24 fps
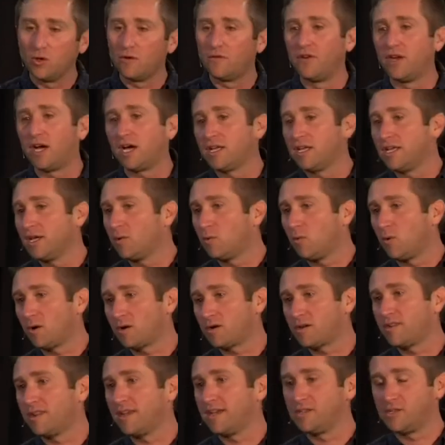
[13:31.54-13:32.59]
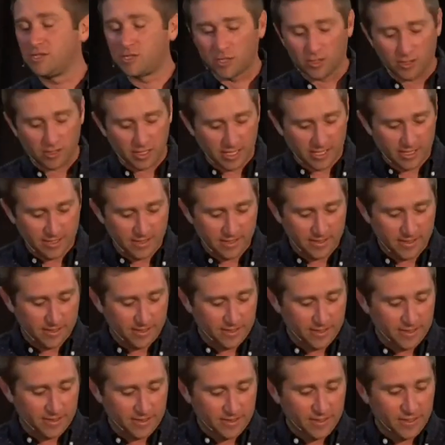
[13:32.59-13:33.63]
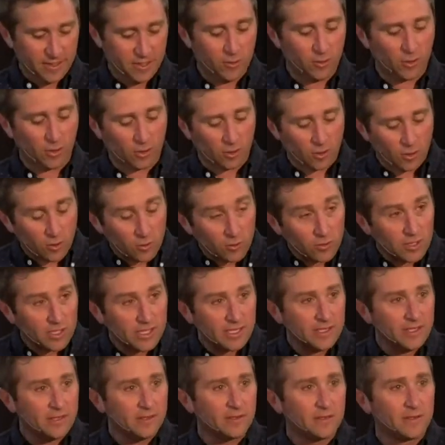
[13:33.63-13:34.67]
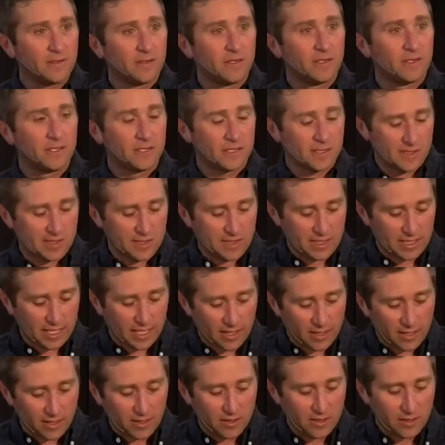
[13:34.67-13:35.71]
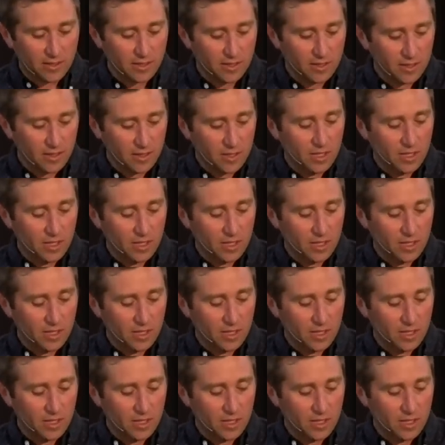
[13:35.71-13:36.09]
who have not yet walked that journey, who are lonely, scared,